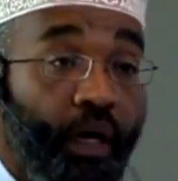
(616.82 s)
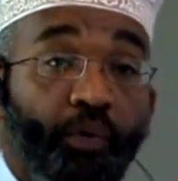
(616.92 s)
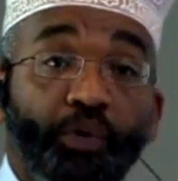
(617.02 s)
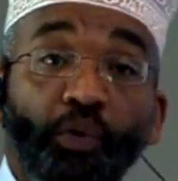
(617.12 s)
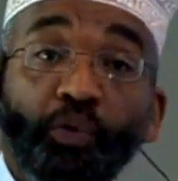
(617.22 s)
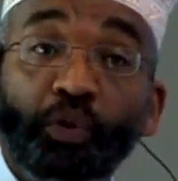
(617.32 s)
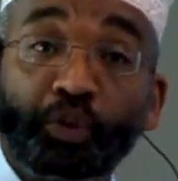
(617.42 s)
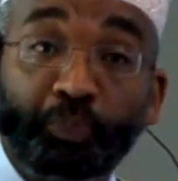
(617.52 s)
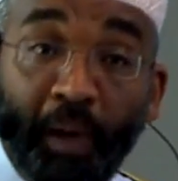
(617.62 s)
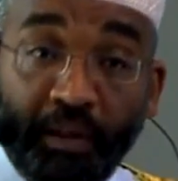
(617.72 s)
And with all due
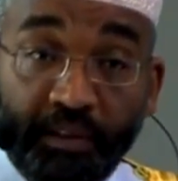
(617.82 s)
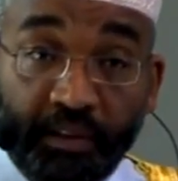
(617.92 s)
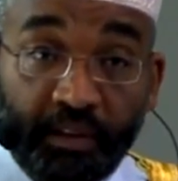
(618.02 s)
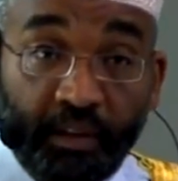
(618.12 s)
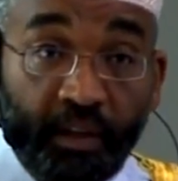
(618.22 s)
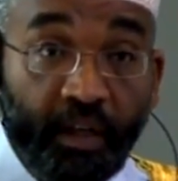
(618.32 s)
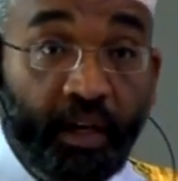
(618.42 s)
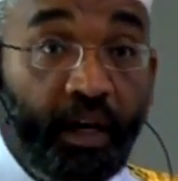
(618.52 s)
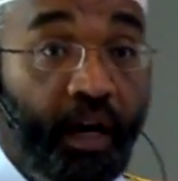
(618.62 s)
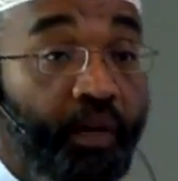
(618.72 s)
respect,
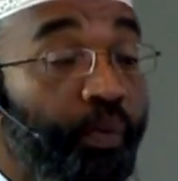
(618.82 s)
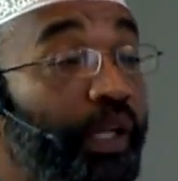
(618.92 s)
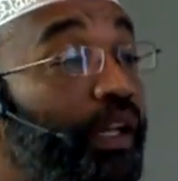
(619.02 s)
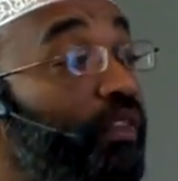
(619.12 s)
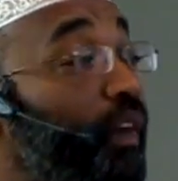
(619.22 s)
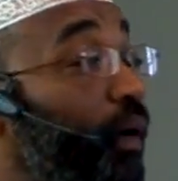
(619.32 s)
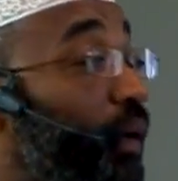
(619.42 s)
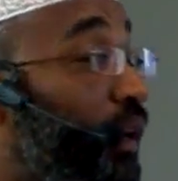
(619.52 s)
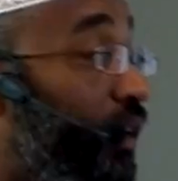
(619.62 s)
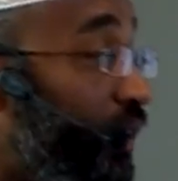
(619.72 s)
and we love
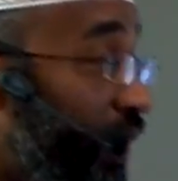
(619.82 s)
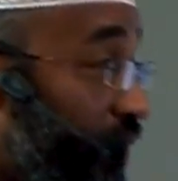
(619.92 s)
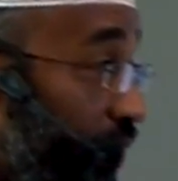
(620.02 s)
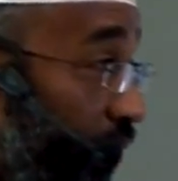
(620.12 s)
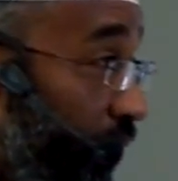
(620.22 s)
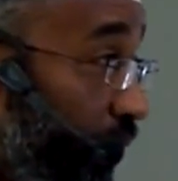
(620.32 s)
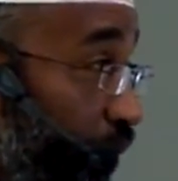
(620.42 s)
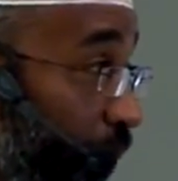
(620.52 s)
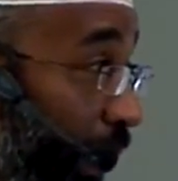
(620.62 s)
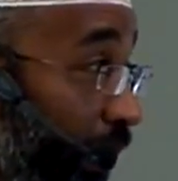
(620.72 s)
our Creator, Allah
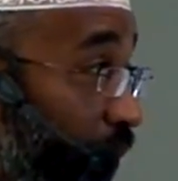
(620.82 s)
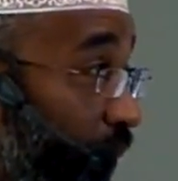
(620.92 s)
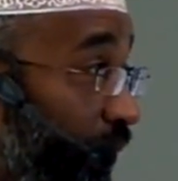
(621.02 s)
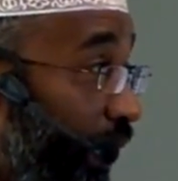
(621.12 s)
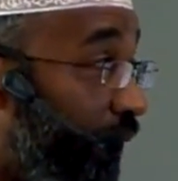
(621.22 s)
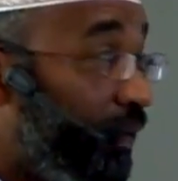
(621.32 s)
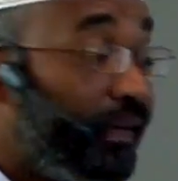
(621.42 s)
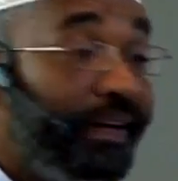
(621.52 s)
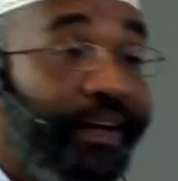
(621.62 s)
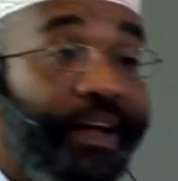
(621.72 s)
subhanahu wa ta'ala.
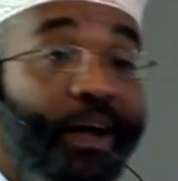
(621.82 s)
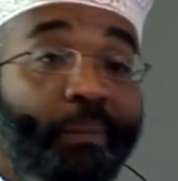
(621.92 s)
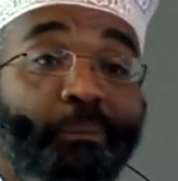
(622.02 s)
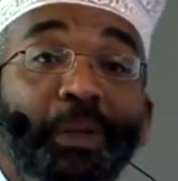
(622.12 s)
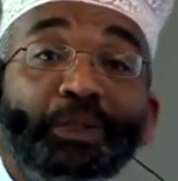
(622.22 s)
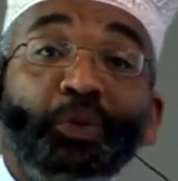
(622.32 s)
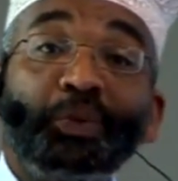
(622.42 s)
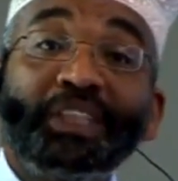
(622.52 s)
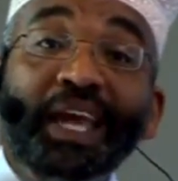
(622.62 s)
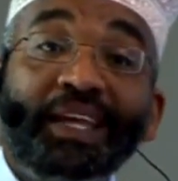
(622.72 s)
But
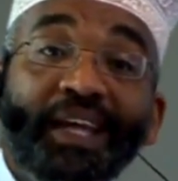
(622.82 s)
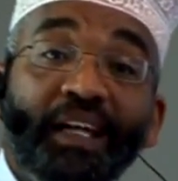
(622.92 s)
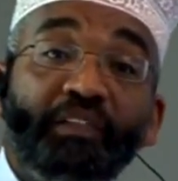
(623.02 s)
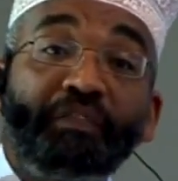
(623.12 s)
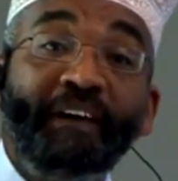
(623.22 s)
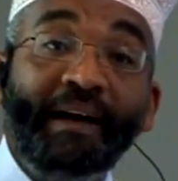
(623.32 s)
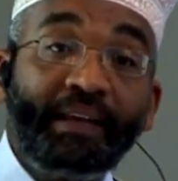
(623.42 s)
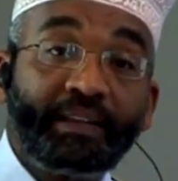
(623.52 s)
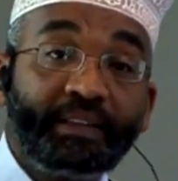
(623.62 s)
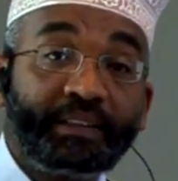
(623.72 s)
to say that
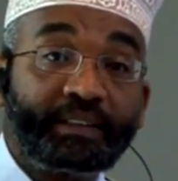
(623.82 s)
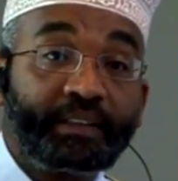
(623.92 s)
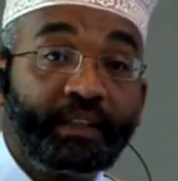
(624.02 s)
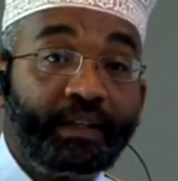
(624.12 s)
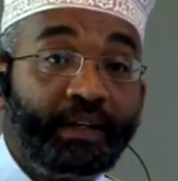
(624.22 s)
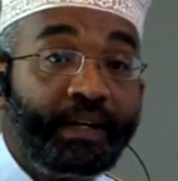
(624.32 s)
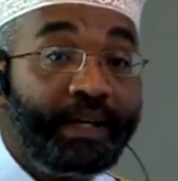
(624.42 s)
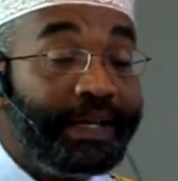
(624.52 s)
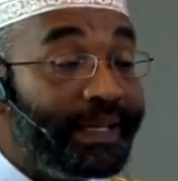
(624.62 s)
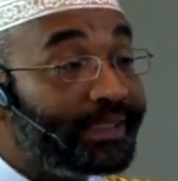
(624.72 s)
violence
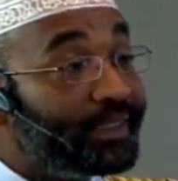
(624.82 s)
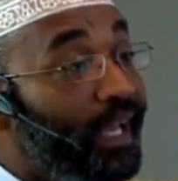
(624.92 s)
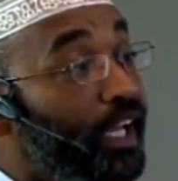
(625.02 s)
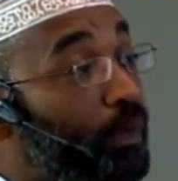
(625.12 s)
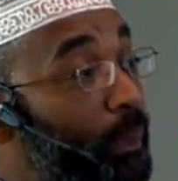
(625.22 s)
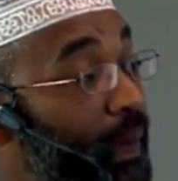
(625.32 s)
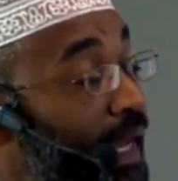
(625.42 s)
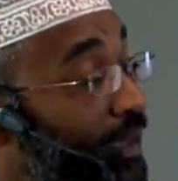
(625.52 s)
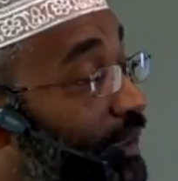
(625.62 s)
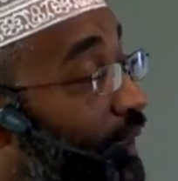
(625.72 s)
is taking
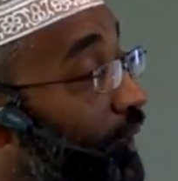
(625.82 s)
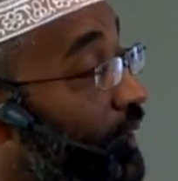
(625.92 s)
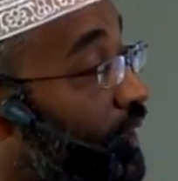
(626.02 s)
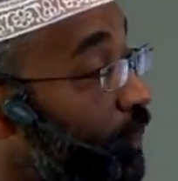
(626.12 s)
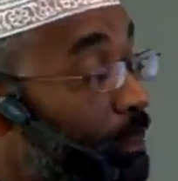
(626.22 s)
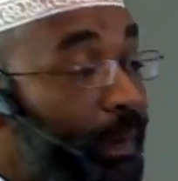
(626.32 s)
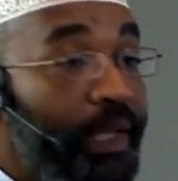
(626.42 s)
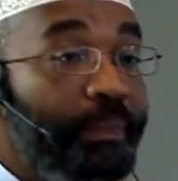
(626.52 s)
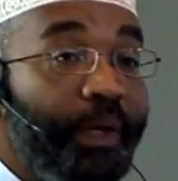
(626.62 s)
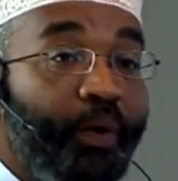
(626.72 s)
place
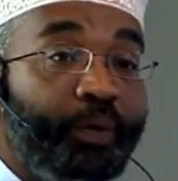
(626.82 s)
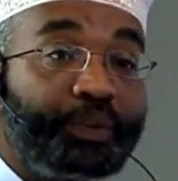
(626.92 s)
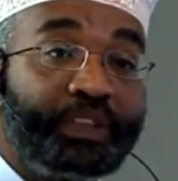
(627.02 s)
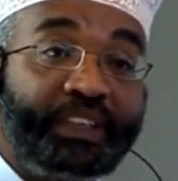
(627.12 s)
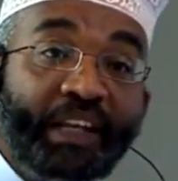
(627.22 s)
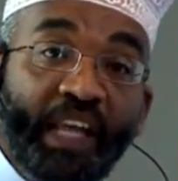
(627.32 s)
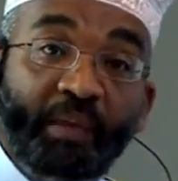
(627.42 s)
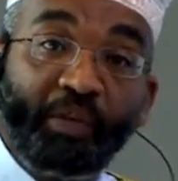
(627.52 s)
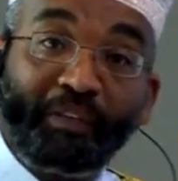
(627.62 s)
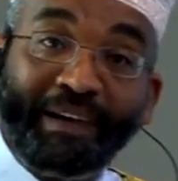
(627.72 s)
simply because the
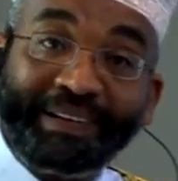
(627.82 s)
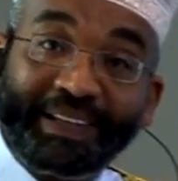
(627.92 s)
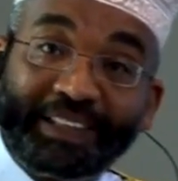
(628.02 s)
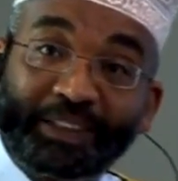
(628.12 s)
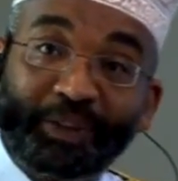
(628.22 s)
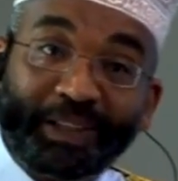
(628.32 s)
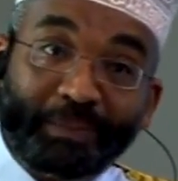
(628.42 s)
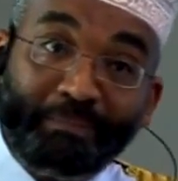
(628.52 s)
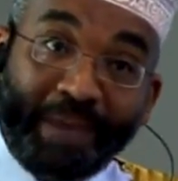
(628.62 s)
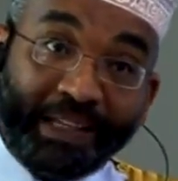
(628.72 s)
name of God is
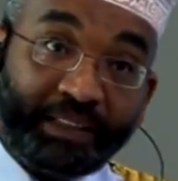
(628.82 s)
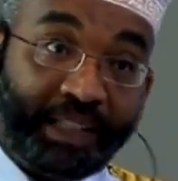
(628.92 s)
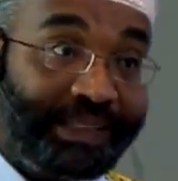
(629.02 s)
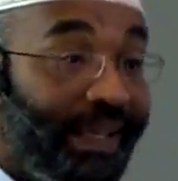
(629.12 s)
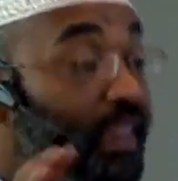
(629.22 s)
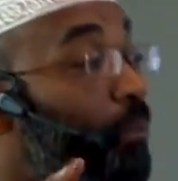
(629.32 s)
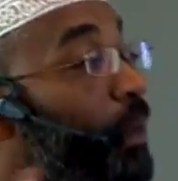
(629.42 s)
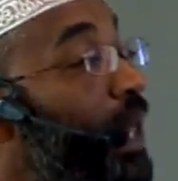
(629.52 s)
not mentioned in the